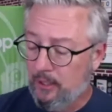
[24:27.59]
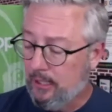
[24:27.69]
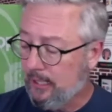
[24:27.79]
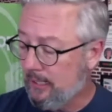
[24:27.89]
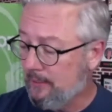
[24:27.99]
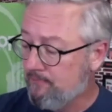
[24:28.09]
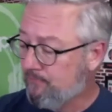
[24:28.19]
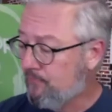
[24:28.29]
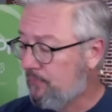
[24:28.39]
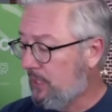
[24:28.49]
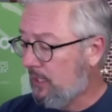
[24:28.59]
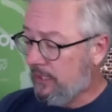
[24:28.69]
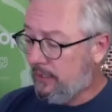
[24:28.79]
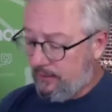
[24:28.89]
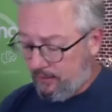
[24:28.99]
Um,
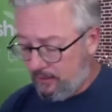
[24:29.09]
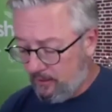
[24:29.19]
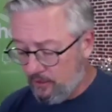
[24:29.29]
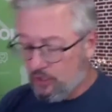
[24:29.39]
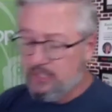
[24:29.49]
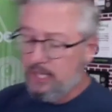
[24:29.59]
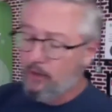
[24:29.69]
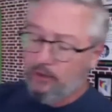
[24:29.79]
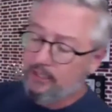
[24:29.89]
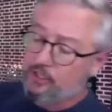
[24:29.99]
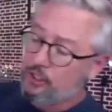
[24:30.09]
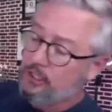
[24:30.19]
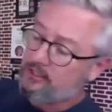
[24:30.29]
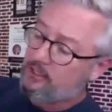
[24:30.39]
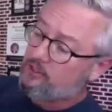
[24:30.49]
like just here in these
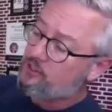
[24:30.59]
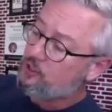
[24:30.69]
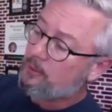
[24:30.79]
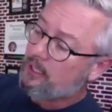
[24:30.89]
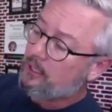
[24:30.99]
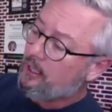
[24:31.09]
sheets, there are so many.